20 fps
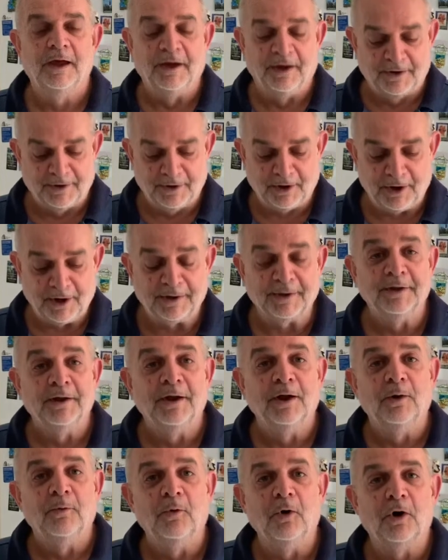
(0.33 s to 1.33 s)
Hi,
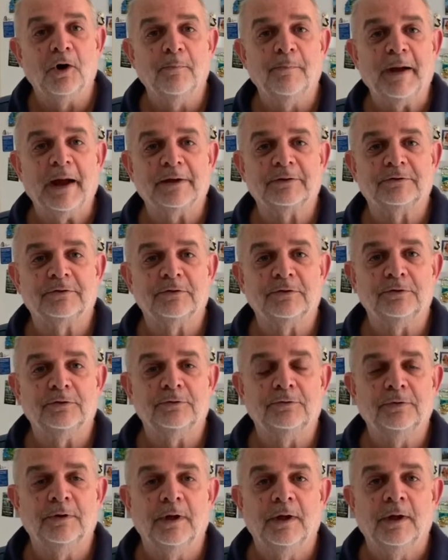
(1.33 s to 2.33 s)
welcome back
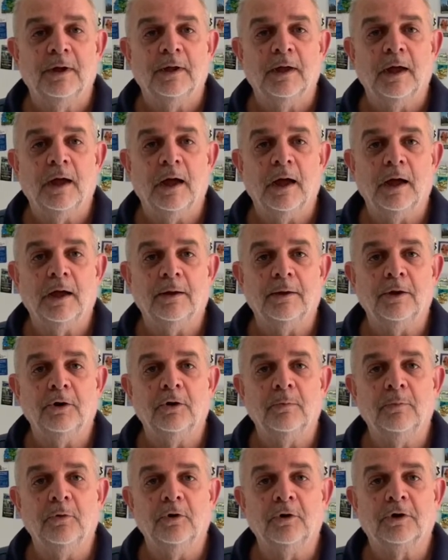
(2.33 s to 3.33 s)
to
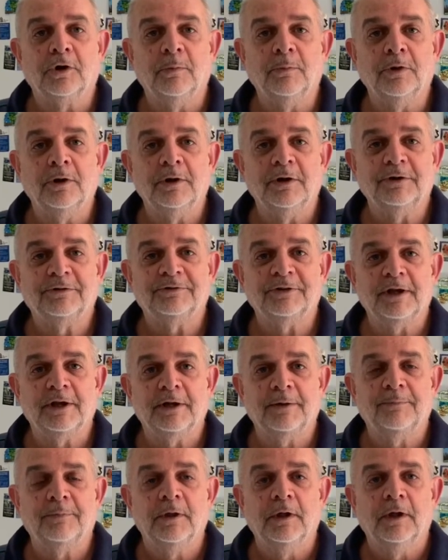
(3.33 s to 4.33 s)
Iramu Community
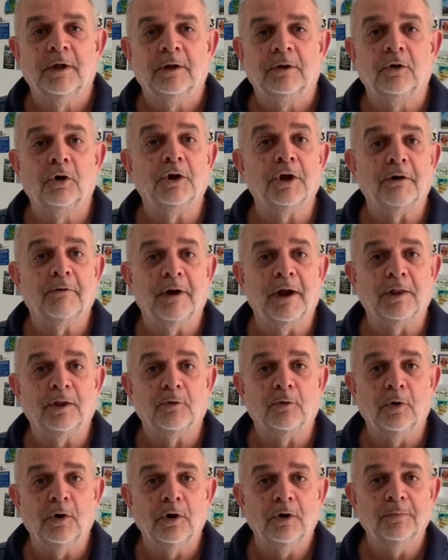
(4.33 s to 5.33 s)
Centre, Cooking Around the
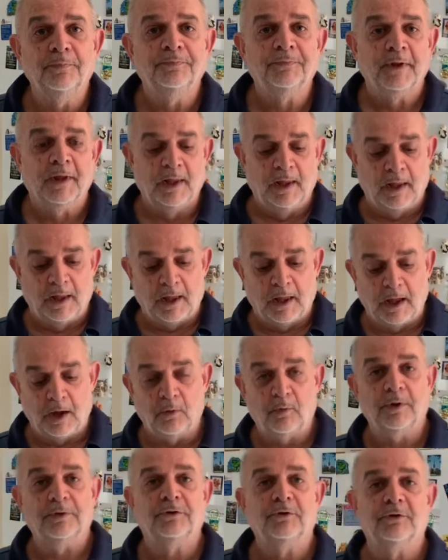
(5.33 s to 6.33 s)
World.
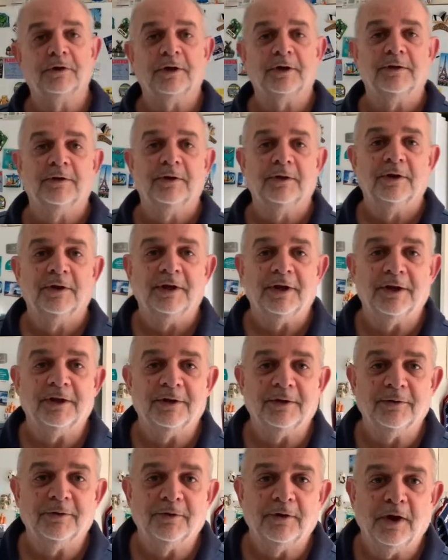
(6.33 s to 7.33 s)
We're doing
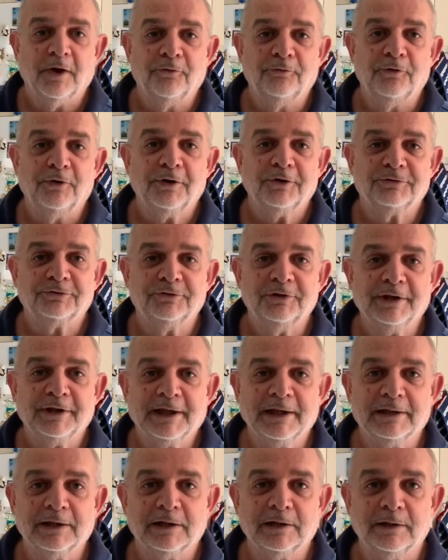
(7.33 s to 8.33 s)
a very sneaky
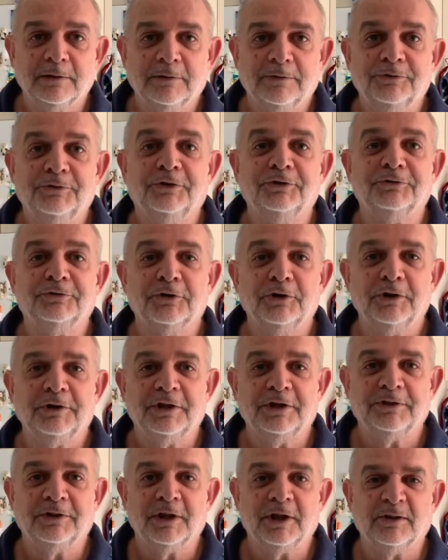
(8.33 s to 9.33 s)
little desserty
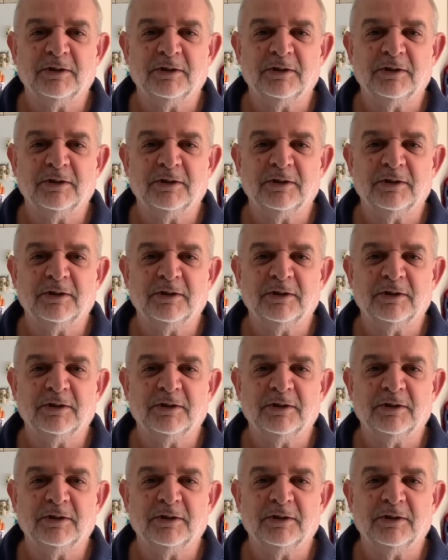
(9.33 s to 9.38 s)
thing.